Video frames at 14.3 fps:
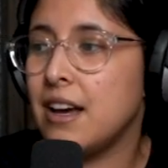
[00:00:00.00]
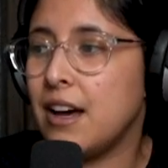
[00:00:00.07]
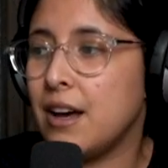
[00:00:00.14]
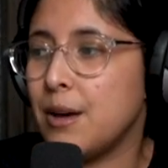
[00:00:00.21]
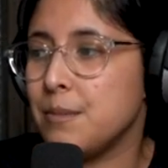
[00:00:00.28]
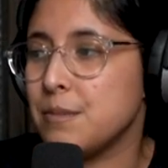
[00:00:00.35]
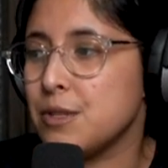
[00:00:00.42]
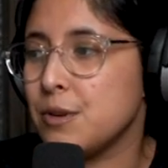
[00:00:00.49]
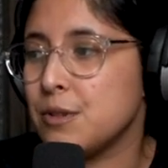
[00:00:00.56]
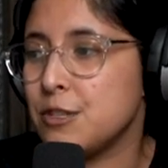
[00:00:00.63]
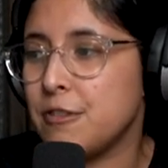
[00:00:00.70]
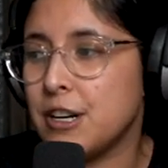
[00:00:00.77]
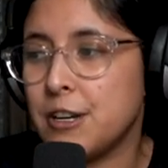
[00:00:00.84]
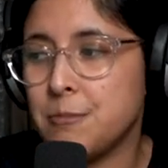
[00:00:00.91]
Um, so
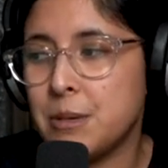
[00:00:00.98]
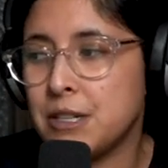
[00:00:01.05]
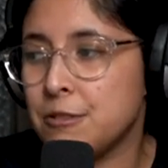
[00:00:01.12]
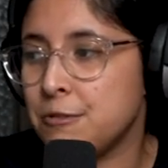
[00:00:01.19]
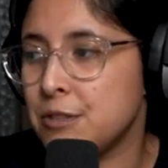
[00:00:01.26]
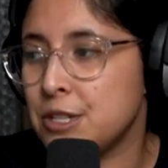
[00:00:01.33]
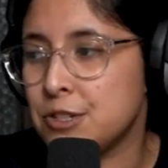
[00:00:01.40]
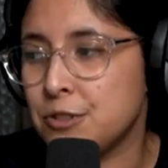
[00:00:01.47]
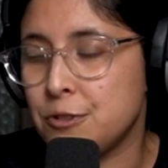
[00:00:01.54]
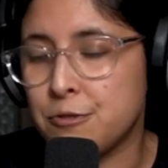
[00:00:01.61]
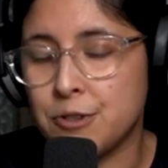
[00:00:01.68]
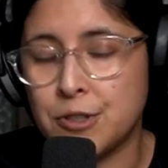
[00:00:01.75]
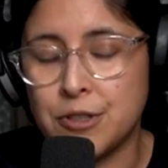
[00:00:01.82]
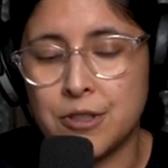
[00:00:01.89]
it's very beneficial
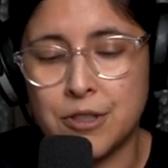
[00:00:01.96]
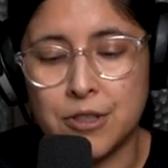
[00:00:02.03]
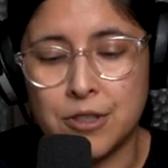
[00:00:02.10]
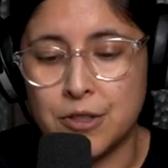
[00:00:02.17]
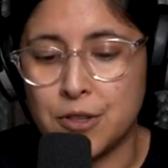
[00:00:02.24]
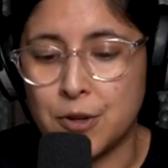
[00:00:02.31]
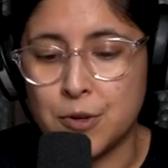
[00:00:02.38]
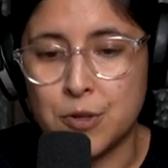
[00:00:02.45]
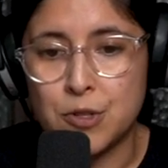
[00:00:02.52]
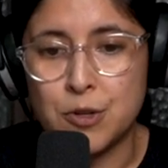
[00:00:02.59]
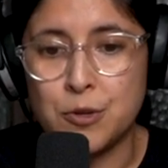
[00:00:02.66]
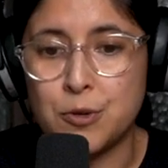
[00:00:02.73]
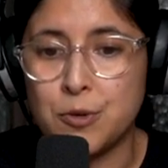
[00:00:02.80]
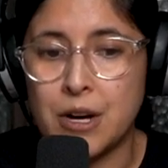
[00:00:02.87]
for those
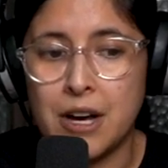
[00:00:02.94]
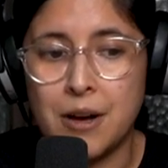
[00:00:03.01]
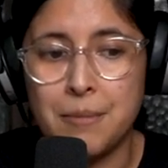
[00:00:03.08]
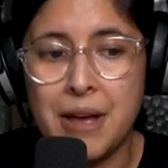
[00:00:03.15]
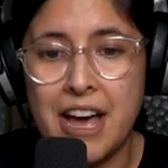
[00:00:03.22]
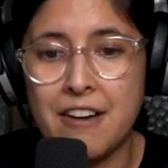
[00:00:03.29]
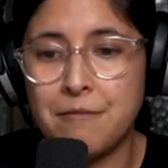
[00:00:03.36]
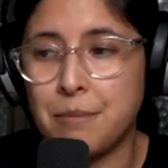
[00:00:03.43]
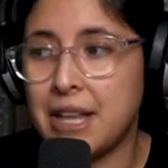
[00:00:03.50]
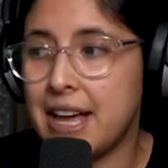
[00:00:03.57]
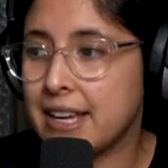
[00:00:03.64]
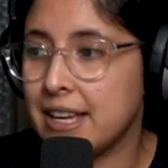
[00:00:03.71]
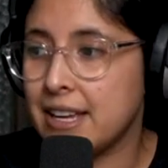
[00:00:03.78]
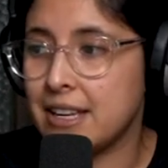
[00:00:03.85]
who um, have
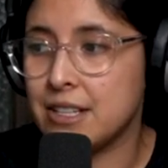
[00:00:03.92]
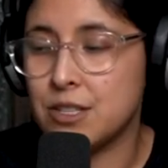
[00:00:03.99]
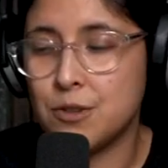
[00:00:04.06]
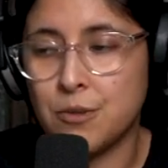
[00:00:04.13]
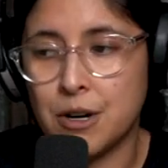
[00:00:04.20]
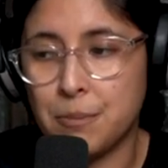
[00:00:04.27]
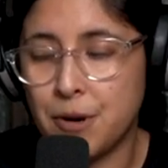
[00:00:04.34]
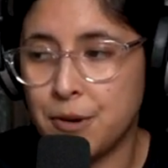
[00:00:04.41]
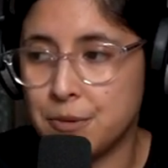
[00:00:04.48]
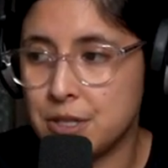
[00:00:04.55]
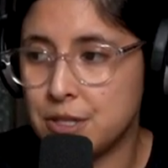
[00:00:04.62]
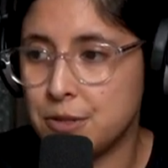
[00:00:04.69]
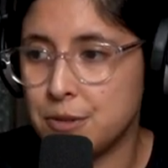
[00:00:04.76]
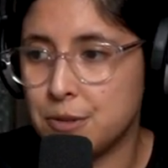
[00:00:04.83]
blackheads, who are
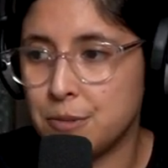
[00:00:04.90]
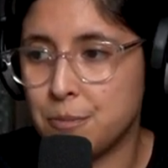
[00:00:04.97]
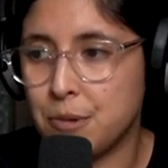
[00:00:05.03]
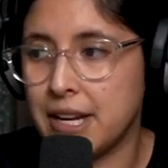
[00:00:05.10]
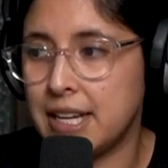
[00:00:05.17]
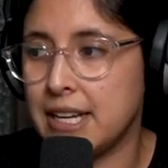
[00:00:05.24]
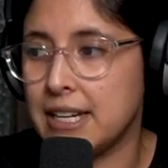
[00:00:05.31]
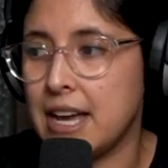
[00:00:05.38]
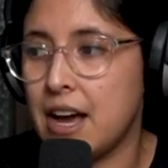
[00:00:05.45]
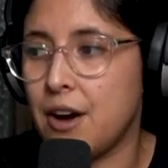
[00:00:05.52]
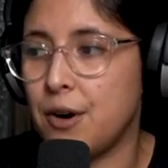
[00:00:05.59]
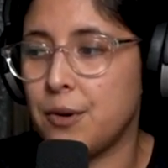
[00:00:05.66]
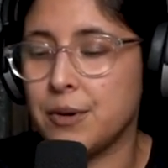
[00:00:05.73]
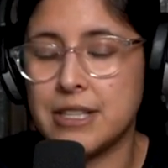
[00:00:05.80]
prone to breaking
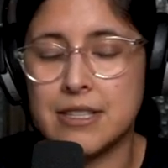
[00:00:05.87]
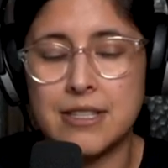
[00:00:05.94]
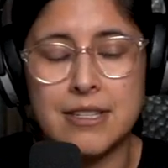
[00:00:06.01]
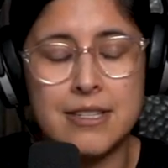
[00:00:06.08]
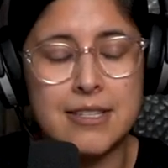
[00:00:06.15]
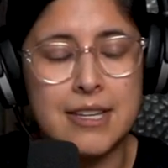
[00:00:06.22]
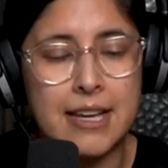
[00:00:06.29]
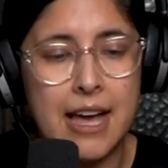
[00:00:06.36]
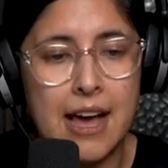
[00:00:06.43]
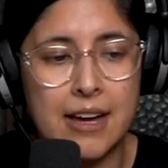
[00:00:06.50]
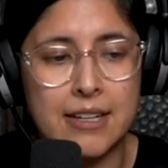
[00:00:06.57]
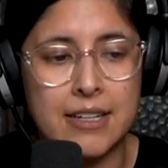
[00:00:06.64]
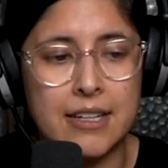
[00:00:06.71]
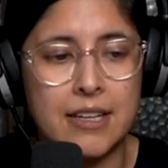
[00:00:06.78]
out, and cystic
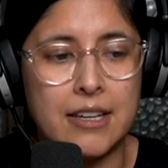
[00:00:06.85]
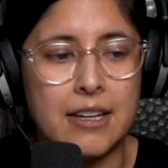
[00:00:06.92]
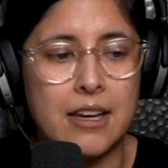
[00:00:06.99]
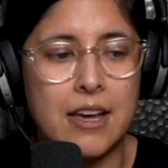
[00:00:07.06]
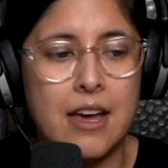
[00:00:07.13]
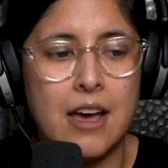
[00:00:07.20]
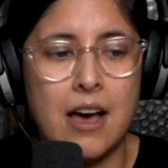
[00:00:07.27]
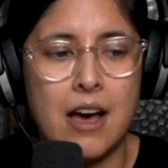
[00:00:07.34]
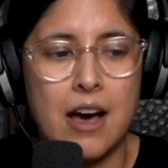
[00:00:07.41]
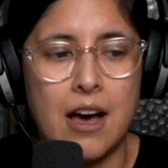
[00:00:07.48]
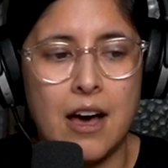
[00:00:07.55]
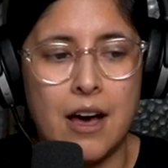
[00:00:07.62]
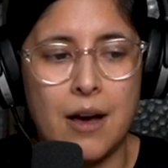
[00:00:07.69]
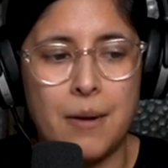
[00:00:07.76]
acne
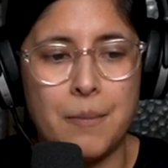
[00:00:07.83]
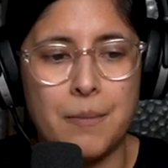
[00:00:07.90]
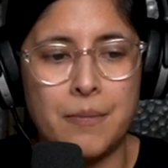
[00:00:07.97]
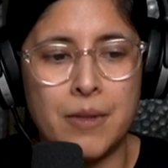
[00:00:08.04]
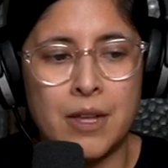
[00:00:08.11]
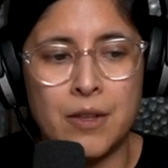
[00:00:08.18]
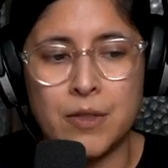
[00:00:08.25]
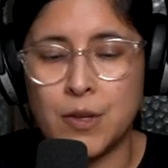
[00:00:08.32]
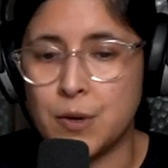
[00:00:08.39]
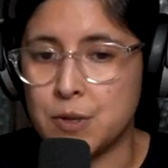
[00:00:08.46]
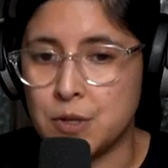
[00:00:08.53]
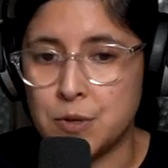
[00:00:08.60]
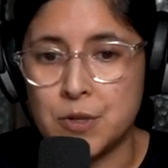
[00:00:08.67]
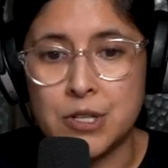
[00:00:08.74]
um,
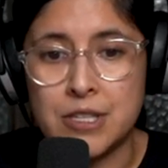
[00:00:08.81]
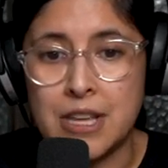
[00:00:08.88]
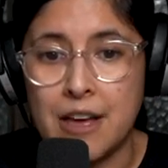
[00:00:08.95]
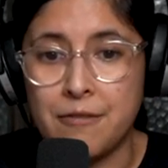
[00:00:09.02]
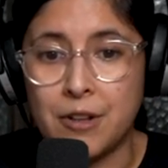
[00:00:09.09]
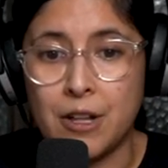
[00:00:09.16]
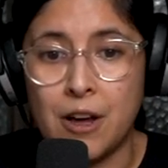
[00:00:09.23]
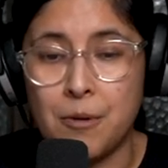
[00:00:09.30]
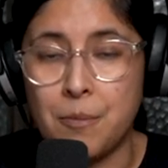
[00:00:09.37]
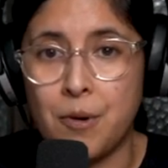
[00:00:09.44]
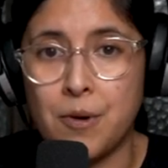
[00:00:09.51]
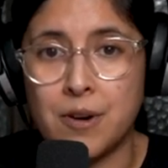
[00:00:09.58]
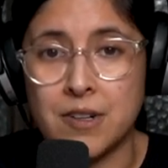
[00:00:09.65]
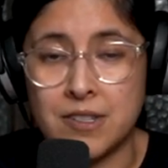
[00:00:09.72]
those who just have clogged
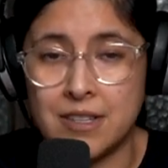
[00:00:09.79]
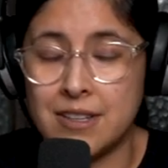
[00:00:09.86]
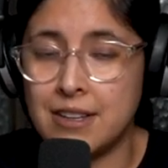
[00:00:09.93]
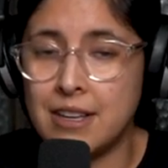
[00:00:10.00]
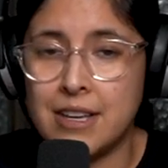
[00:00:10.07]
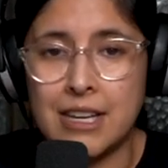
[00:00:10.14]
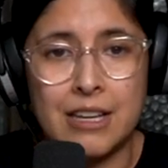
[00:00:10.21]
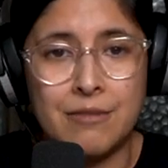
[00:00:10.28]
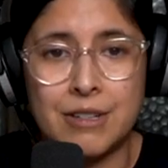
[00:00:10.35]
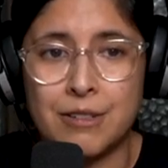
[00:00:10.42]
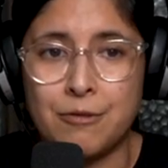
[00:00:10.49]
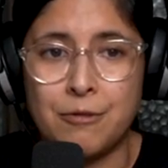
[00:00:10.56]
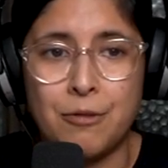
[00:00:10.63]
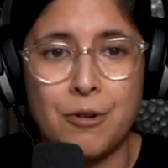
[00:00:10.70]
pores,
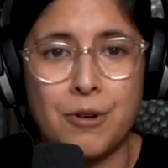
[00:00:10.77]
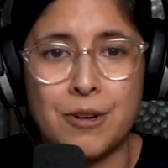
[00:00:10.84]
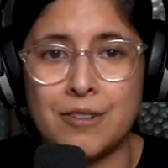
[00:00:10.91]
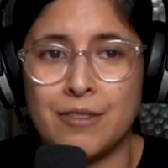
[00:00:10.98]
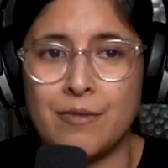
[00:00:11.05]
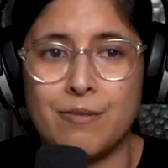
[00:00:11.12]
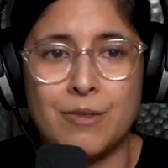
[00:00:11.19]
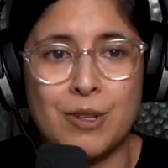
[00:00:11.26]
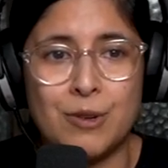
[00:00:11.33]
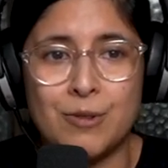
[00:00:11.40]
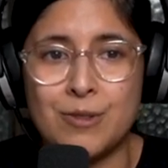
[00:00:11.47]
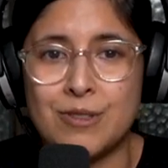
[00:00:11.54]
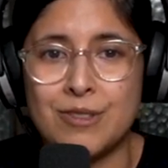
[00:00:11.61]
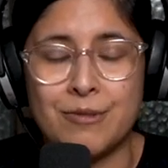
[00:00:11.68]
even for
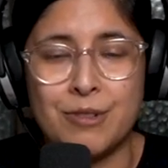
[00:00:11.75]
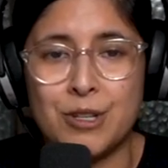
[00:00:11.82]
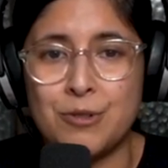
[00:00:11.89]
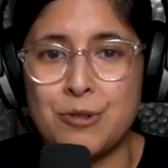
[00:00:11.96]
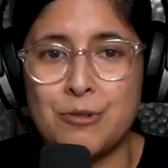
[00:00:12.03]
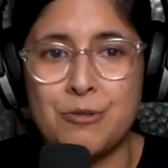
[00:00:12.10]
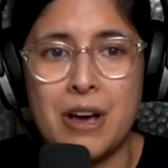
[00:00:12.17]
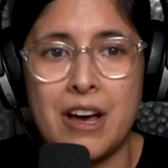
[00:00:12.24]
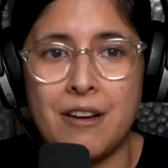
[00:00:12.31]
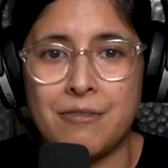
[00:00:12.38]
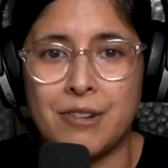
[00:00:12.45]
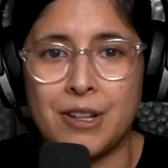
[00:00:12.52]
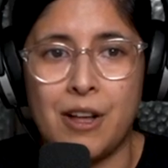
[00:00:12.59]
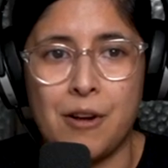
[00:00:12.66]
those of you who
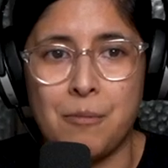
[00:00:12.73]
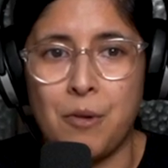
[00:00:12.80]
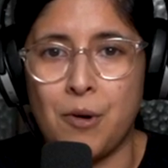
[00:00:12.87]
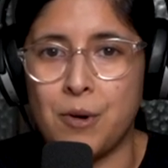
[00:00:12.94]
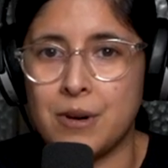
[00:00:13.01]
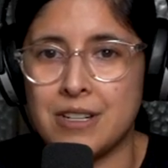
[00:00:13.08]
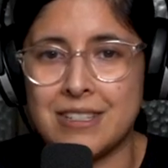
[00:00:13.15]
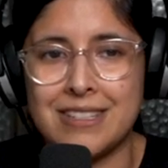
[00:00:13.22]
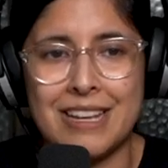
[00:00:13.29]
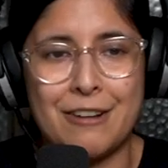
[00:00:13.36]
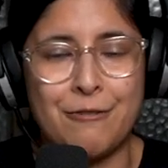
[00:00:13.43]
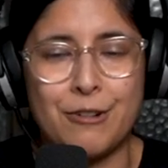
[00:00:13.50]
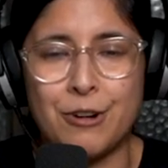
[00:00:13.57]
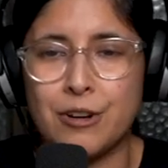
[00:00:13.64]
have clogged pores
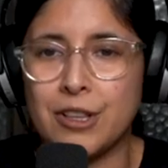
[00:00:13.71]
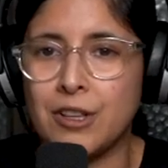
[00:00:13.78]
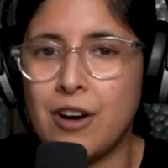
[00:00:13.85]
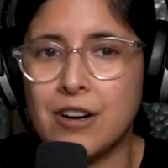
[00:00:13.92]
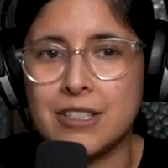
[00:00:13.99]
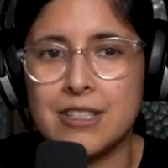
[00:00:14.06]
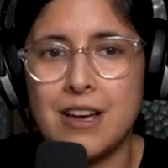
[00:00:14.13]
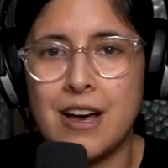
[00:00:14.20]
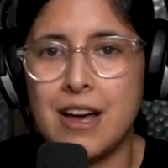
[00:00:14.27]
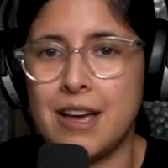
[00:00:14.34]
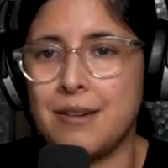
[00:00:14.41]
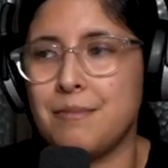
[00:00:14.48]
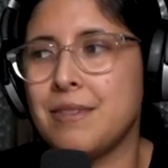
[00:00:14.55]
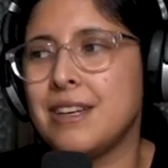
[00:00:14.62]
like for a long
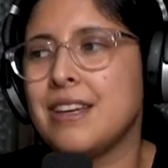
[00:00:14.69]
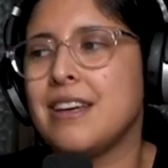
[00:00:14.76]
time.